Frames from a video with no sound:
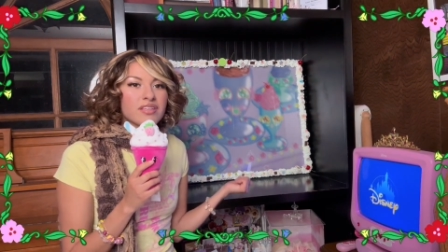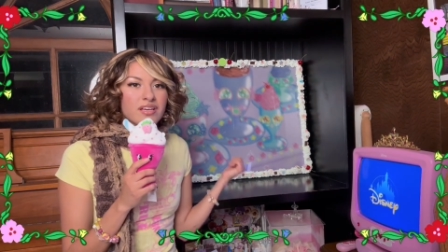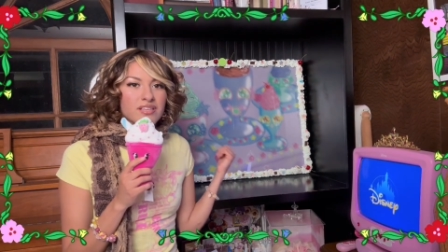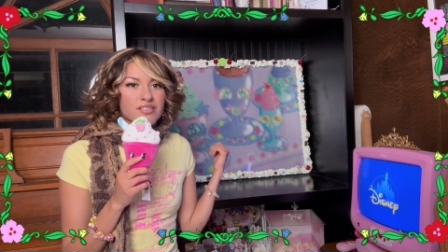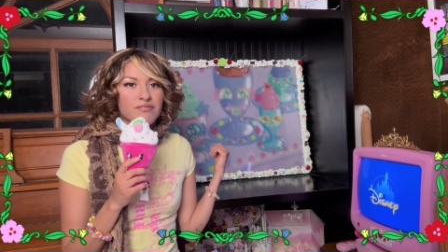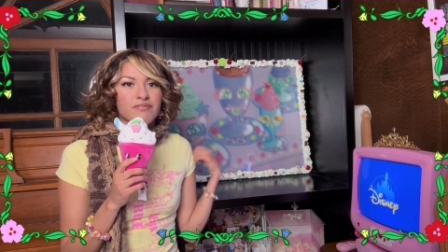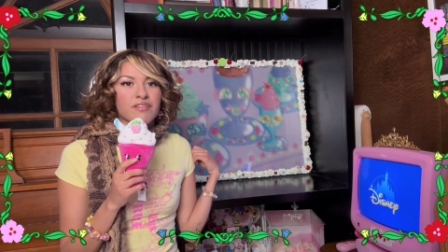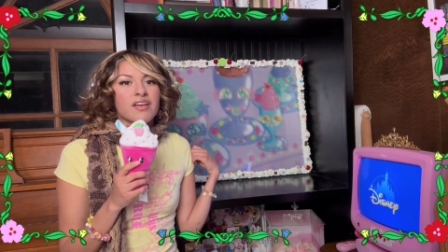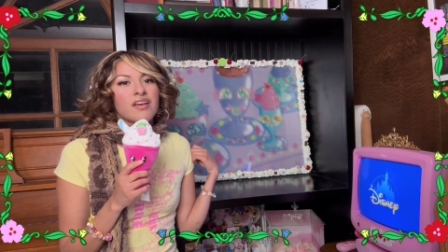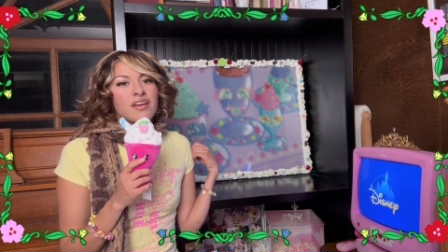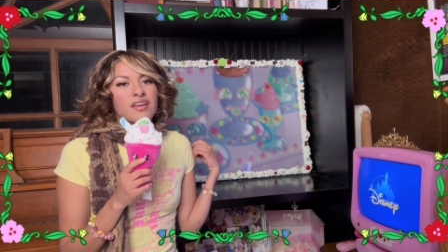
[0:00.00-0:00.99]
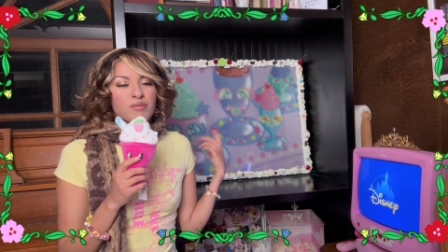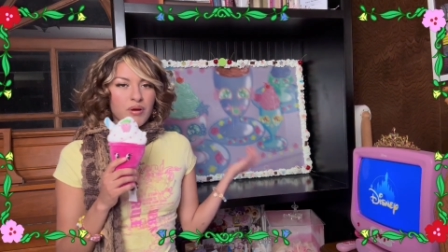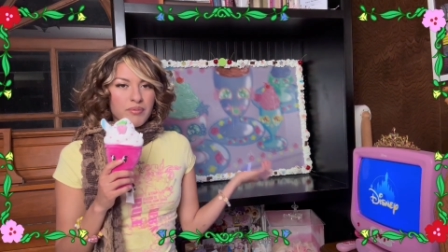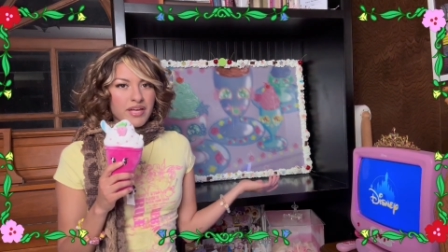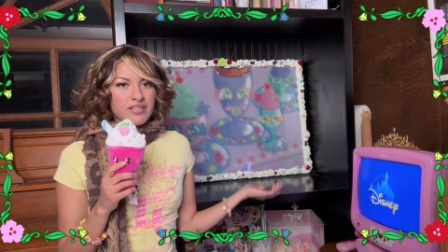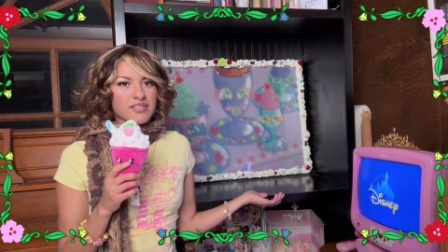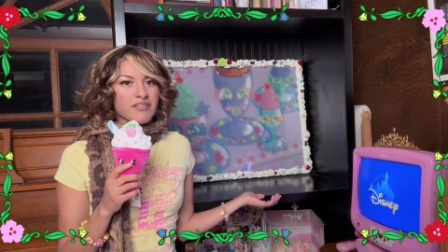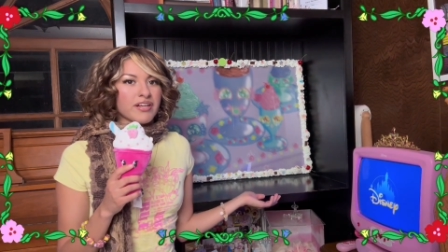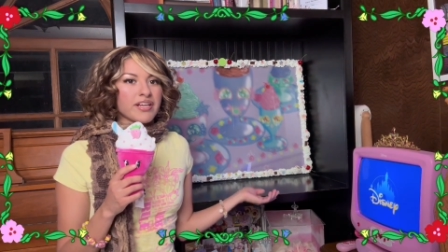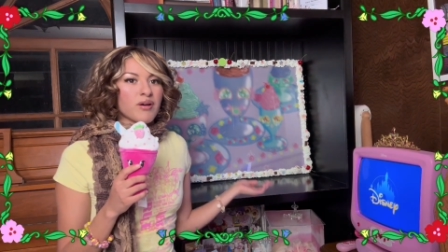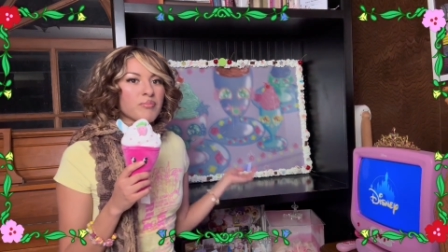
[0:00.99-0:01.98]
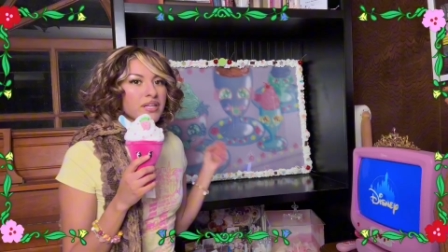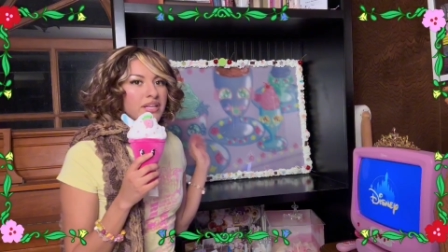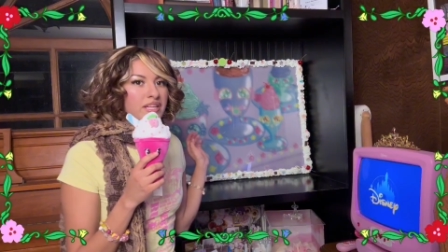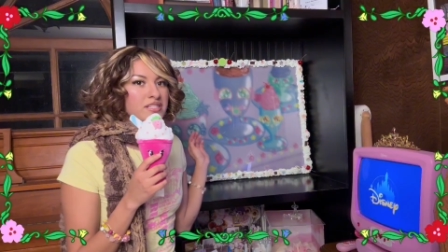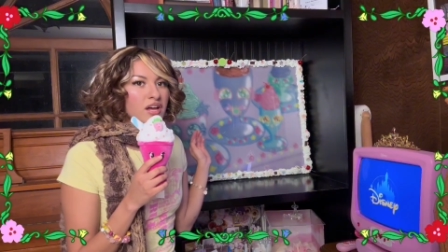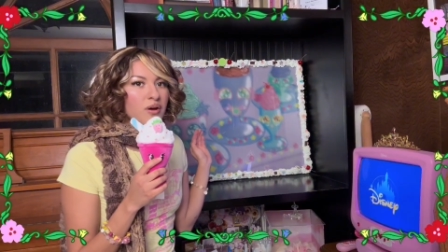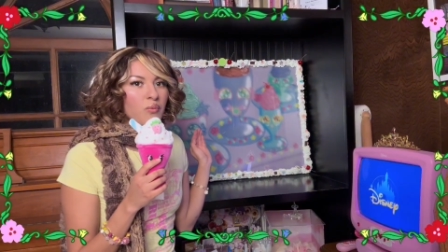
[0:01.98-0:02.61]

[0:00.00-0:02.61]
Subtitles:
because if you probably can't tell right now, but like it's not